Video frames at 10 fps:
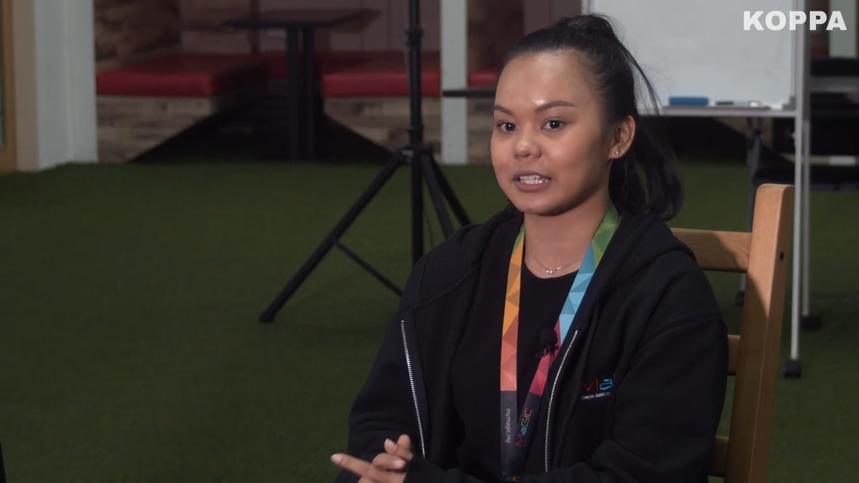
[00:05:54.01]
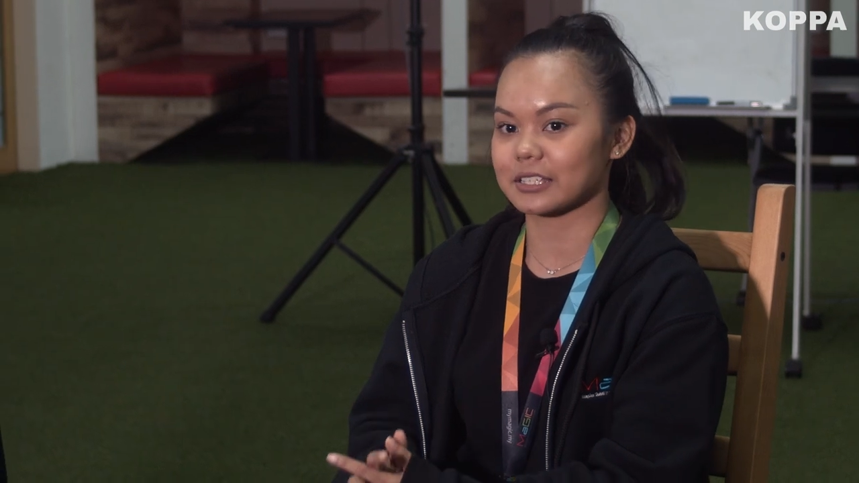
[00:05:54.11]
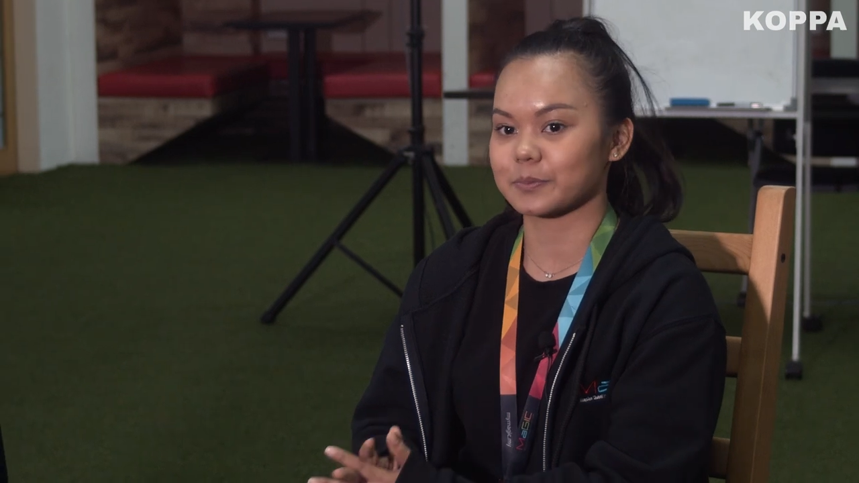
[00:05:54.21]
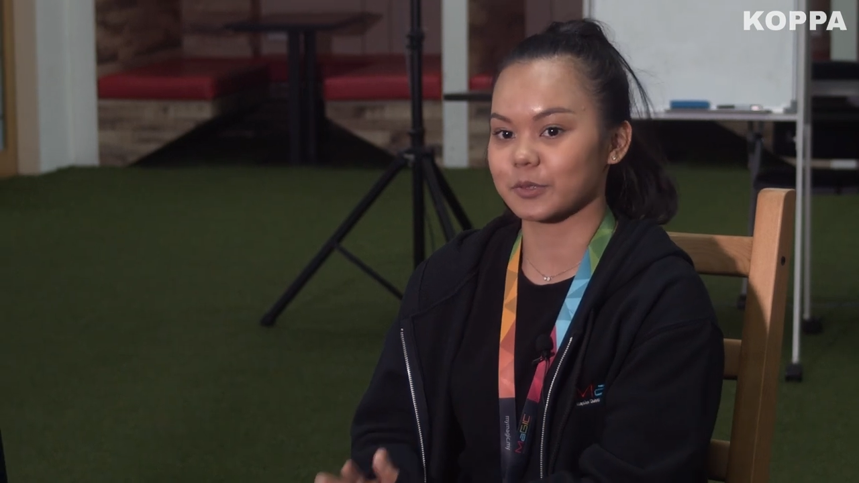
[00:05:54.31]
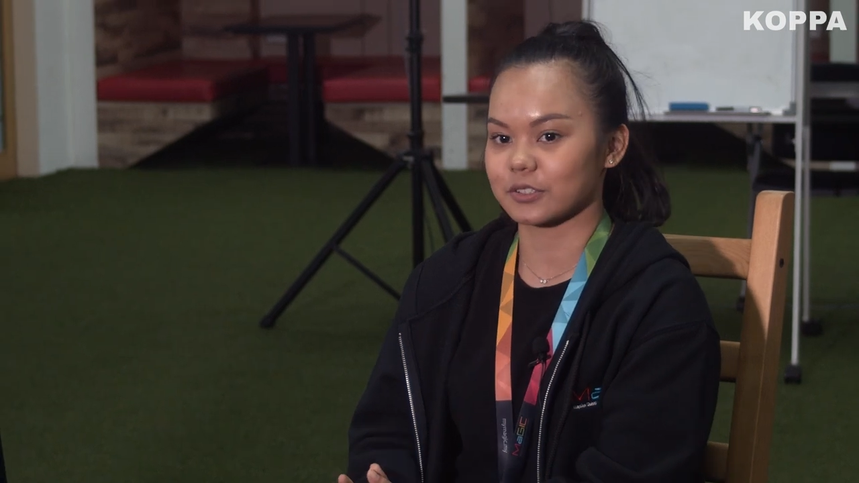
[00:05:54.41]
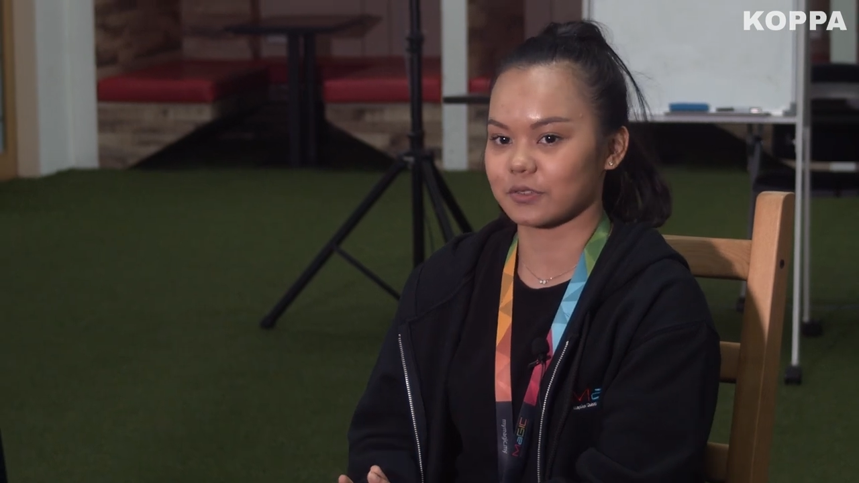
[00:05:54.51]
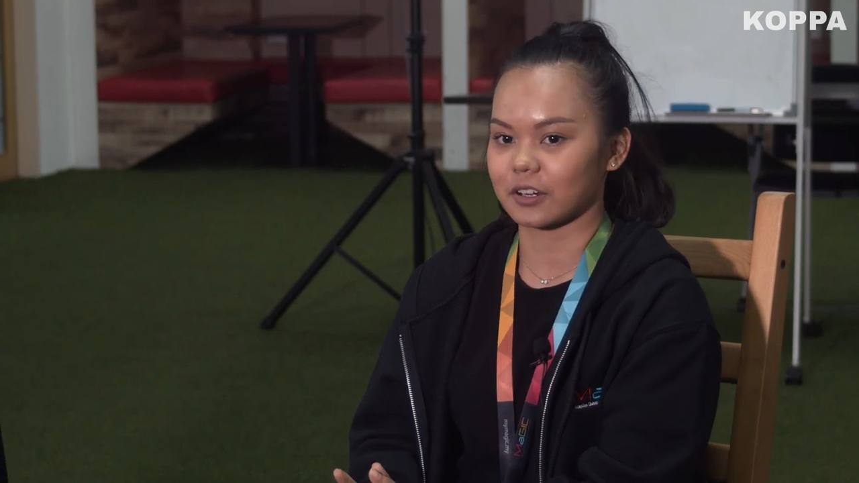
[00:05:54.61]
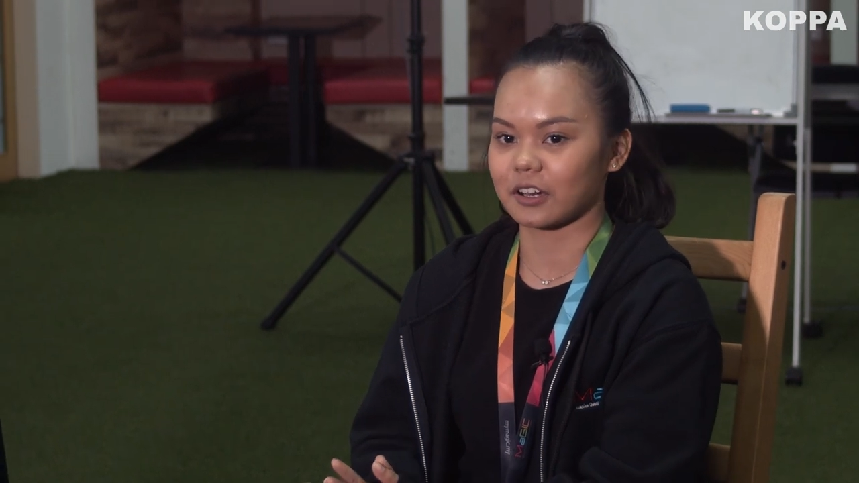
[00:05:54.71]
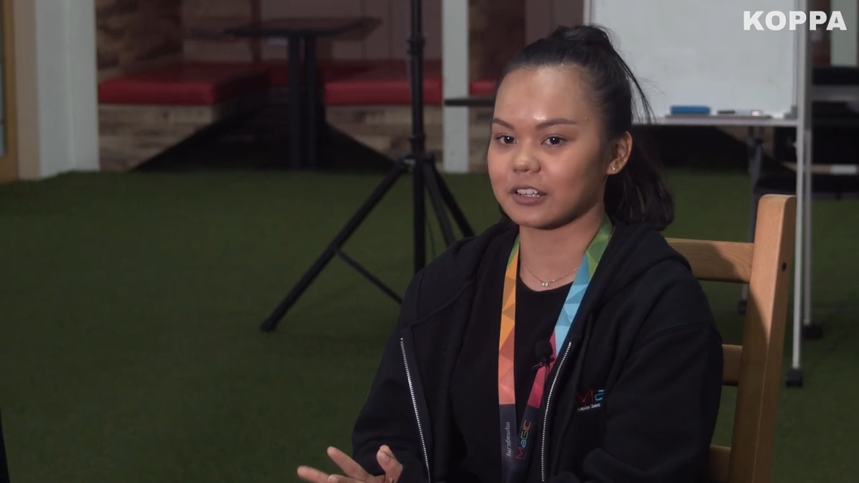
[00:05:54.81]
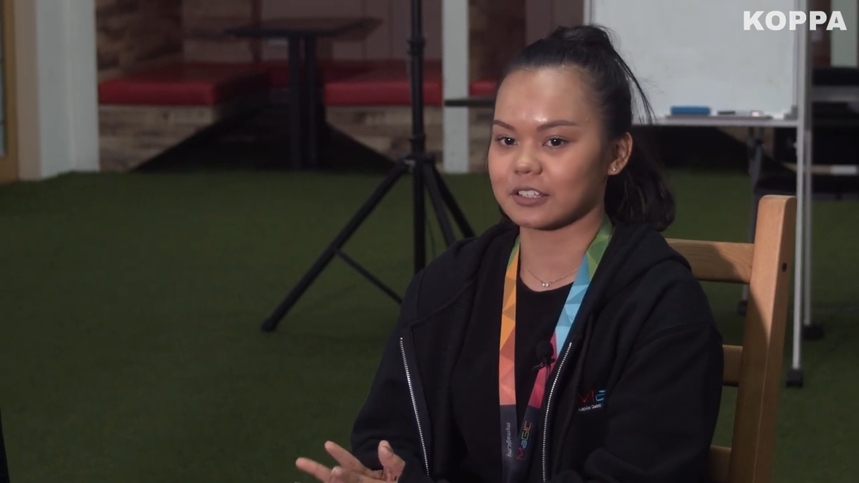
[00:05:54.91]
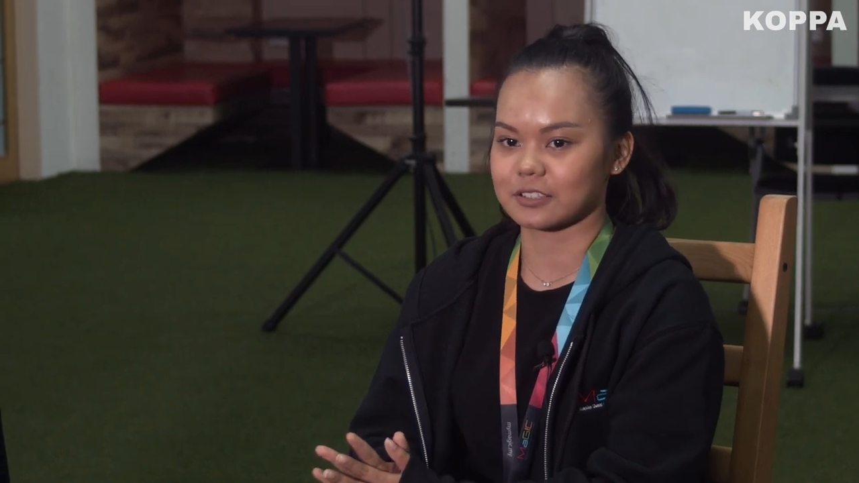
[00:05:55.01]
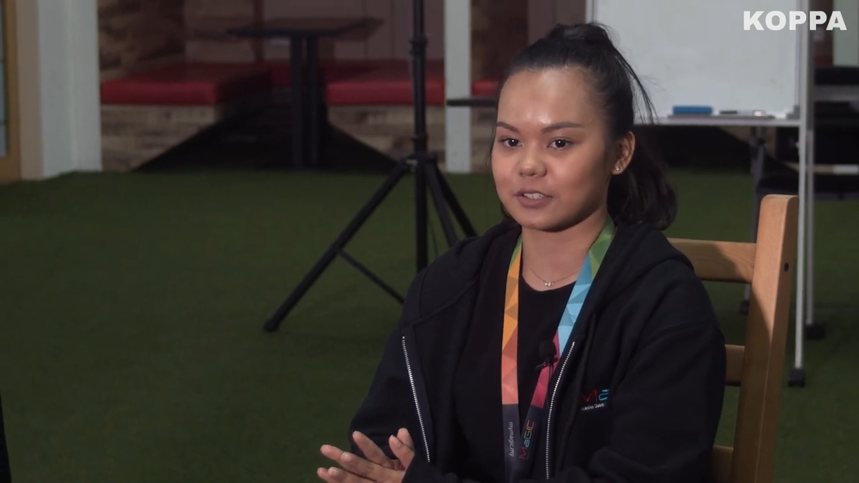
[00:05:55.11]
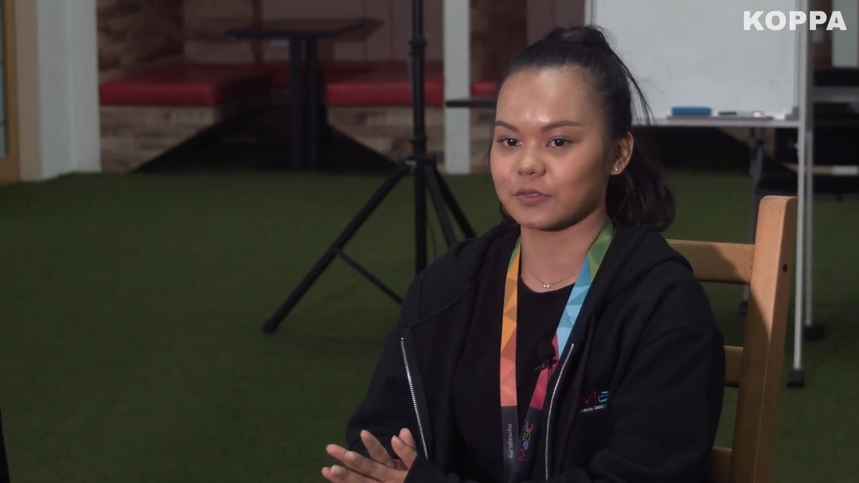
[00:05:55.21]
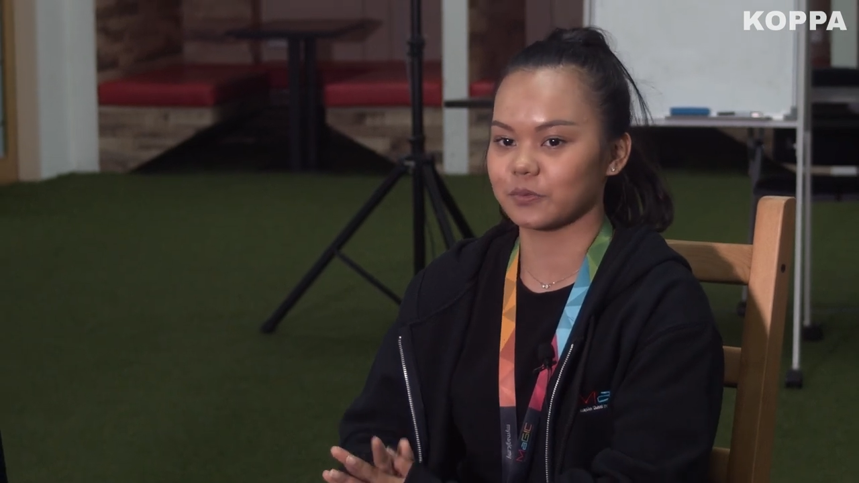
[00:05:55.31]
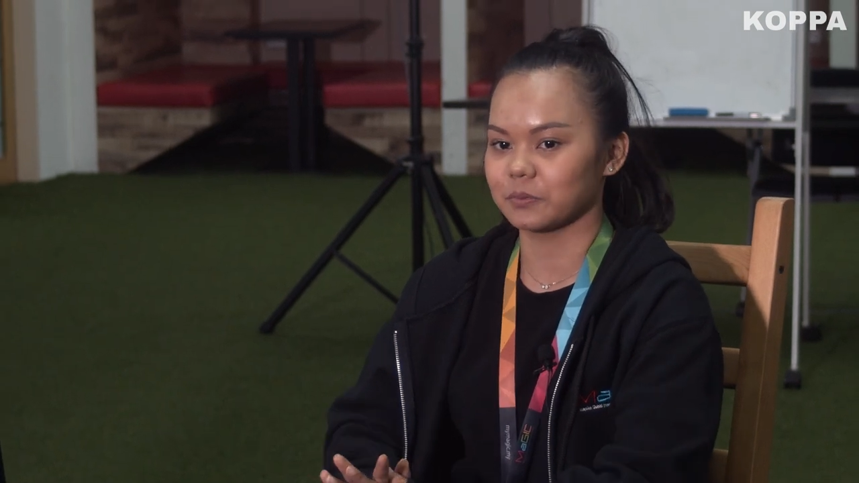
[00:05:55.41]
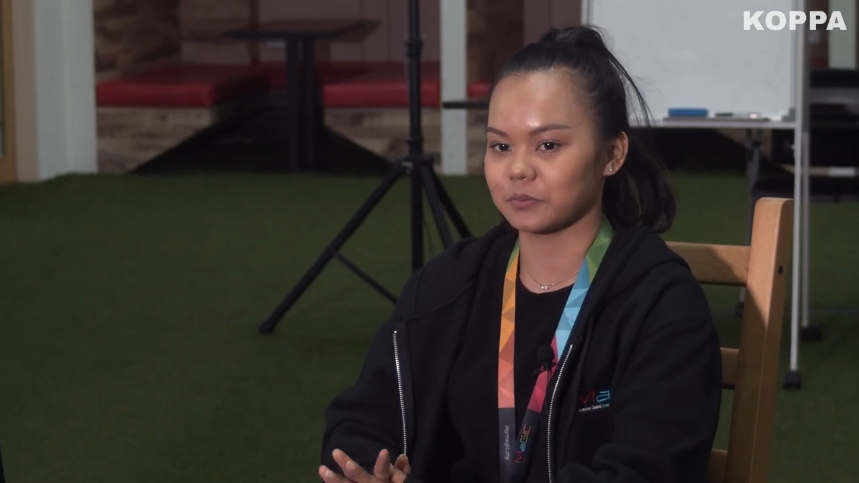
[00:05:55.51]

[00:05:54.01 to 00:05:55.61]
play sports regardless of